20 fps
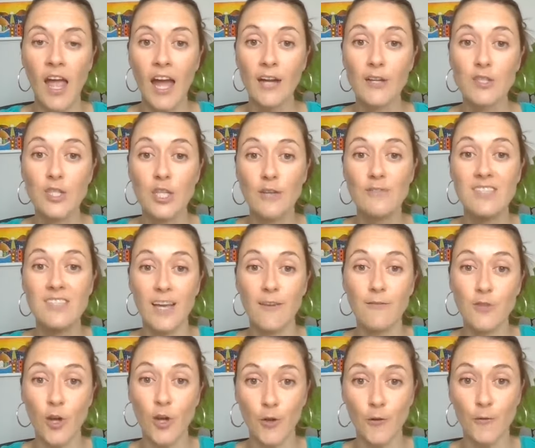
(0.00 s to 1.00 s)
And so you've
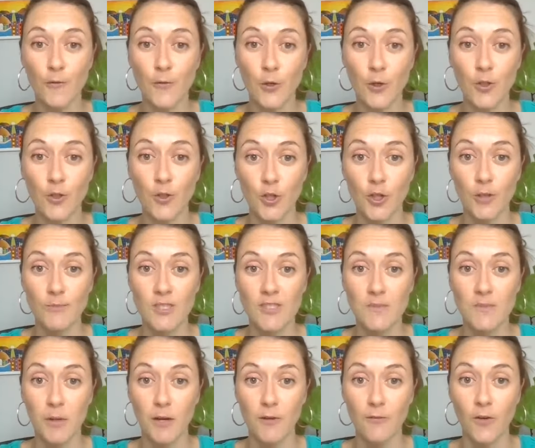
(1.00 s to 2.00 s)
saved a whole food group
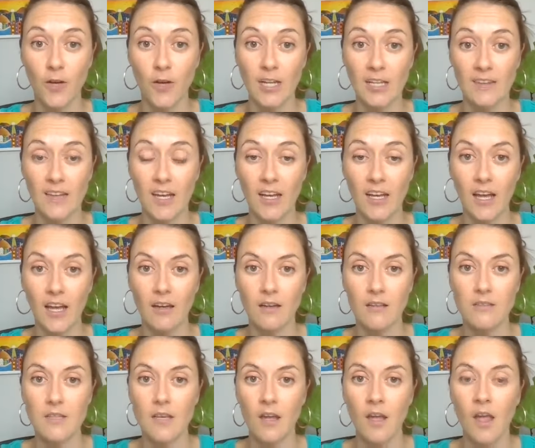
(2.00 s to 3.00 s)
just by finding that
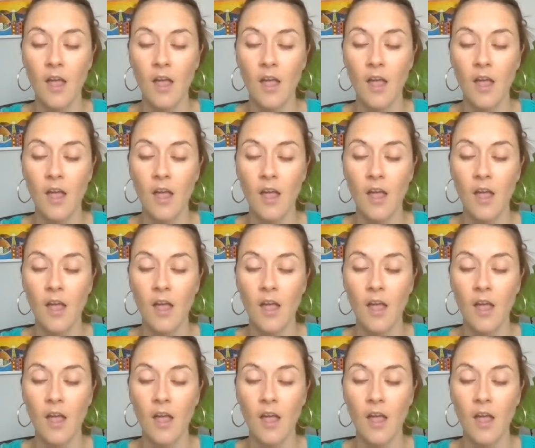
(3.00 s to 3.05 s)
out.